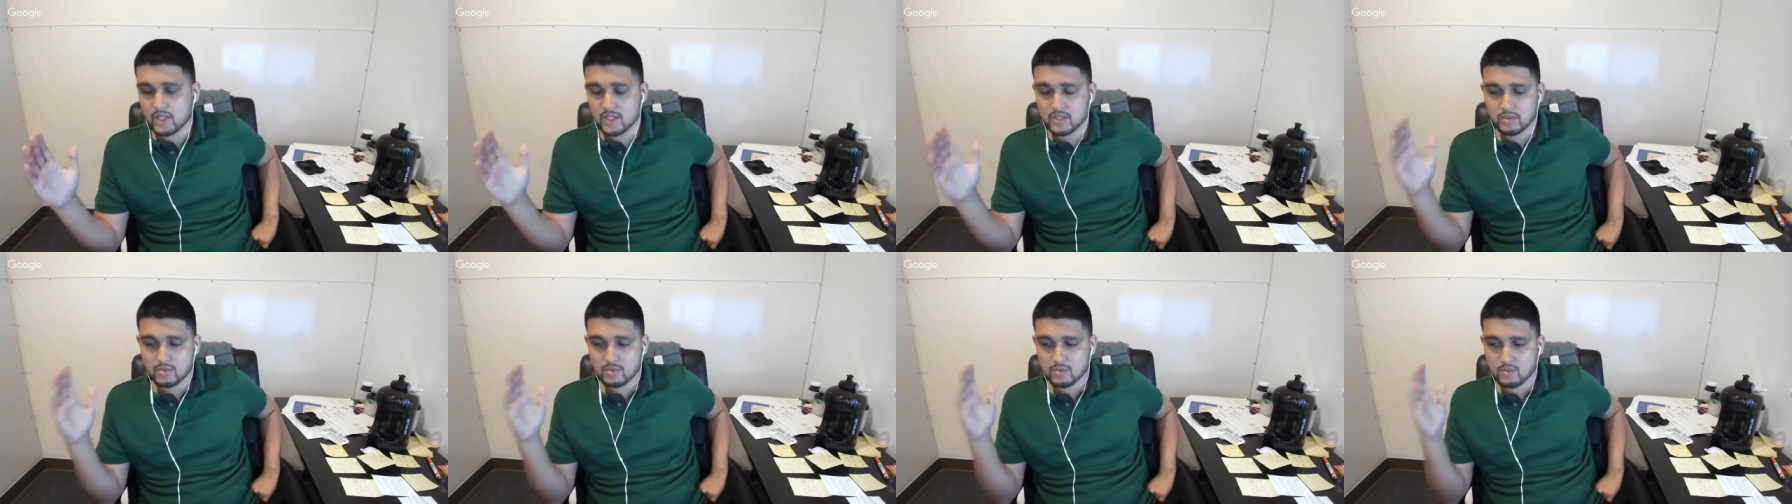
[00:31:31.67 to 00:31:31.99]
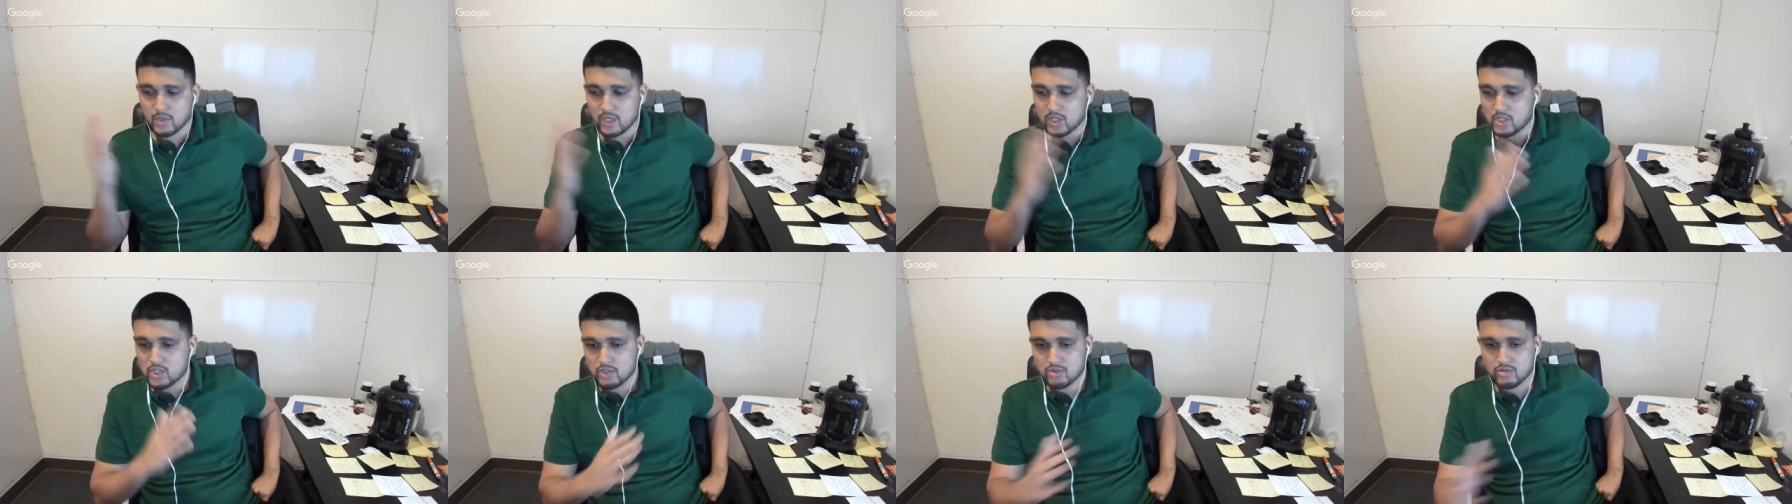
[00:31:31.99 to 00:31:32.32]
is
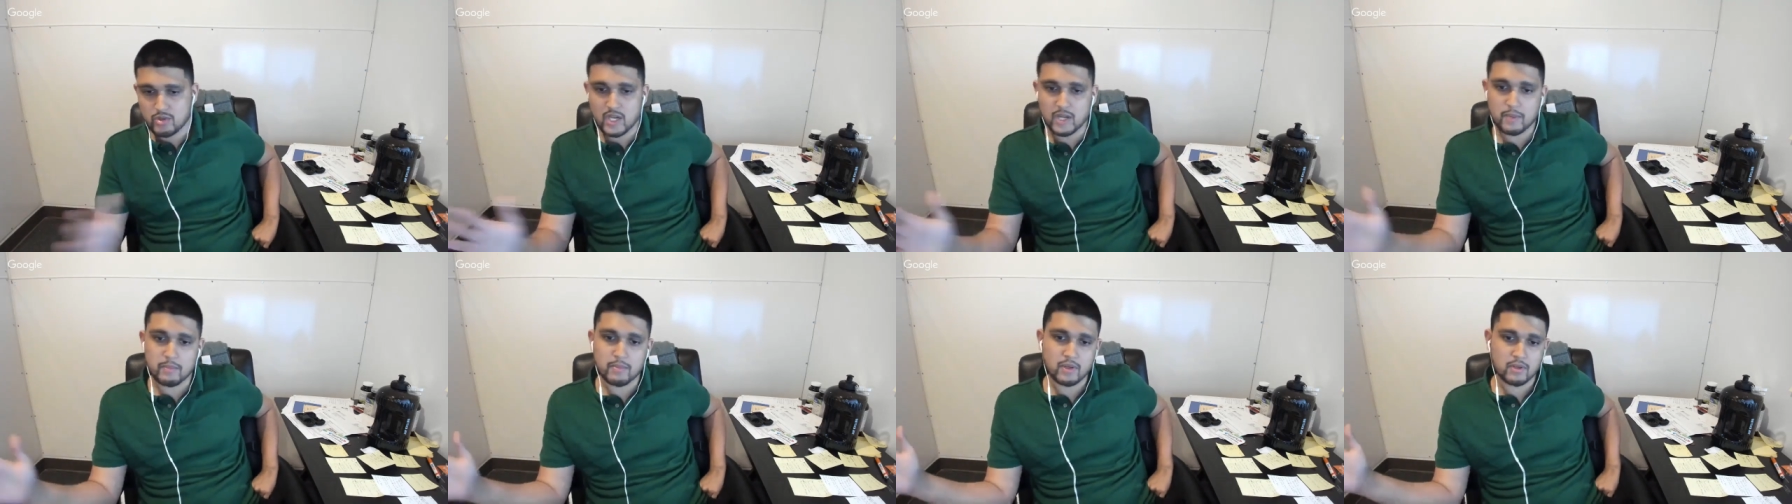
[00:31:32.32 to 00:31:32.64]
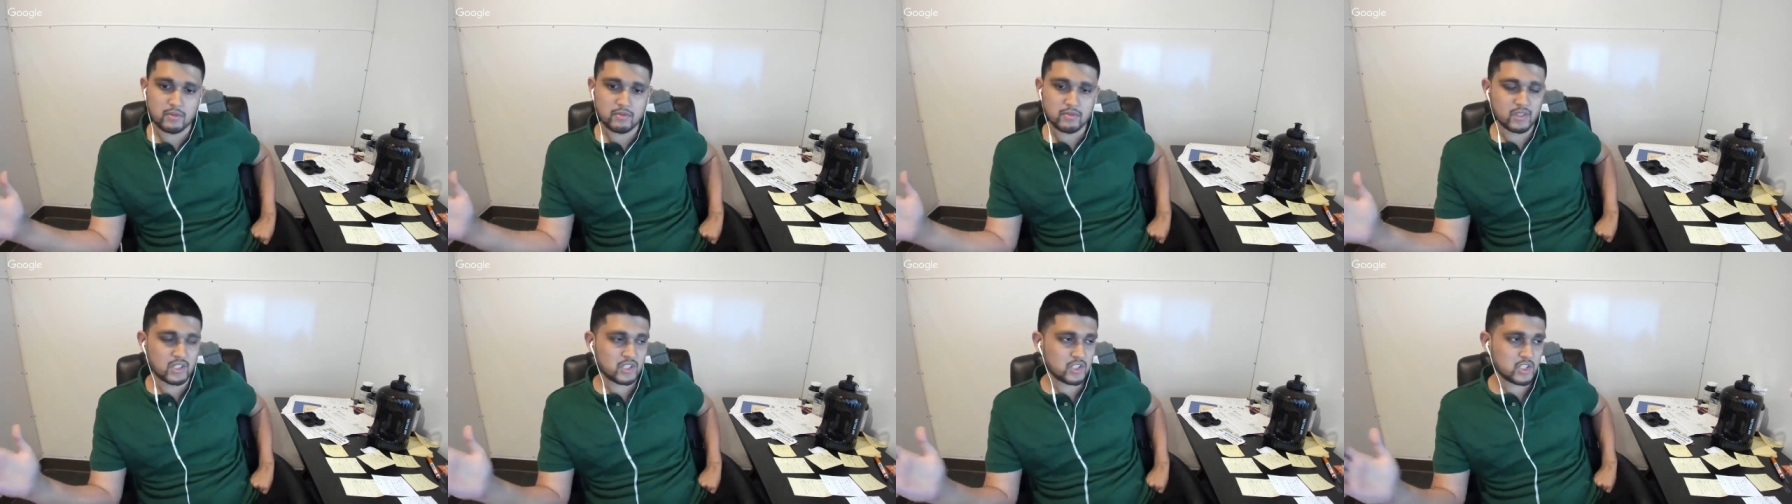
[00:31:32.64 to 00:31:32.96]
we just try to
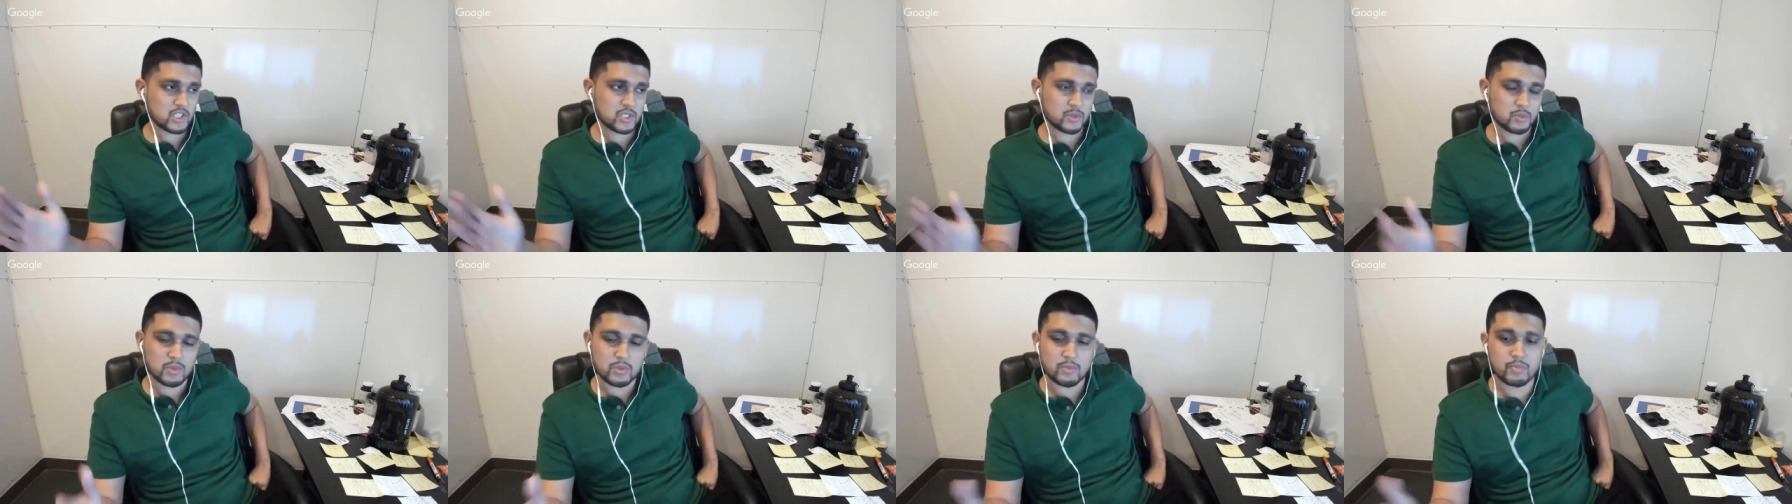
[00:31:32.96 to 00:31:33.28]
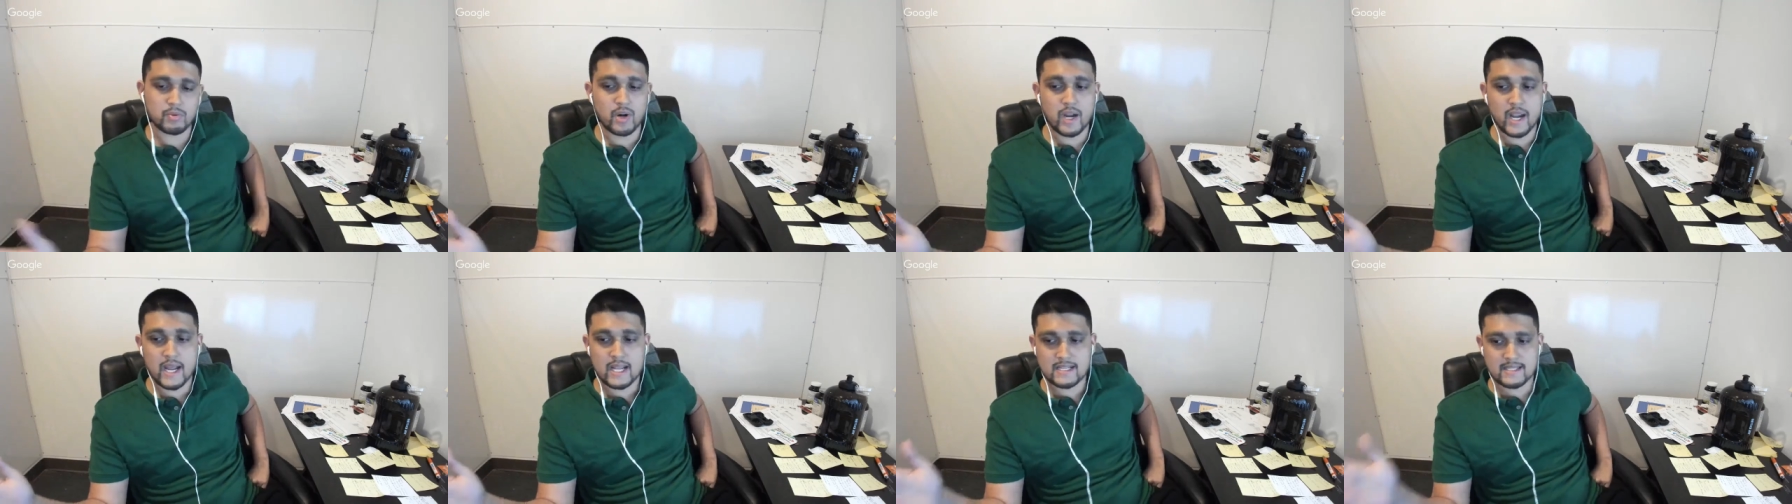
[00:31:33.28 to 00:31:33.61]
build relationships with
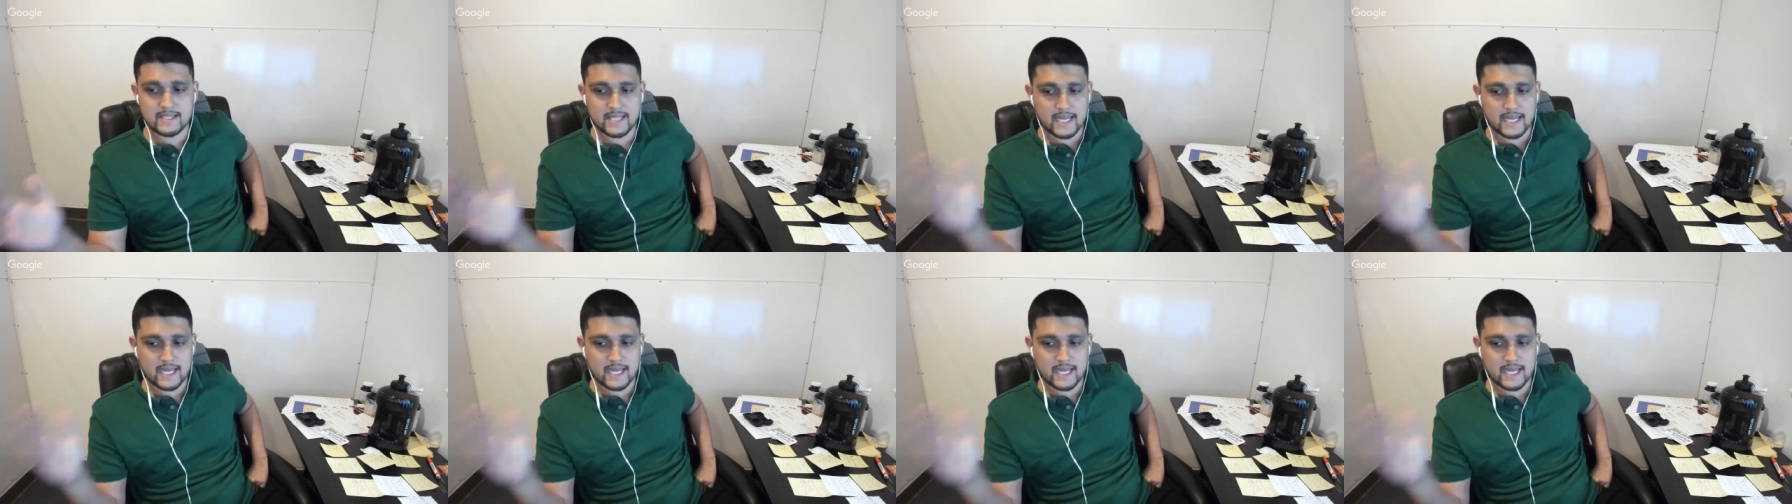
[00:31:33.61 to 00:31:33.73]
brands.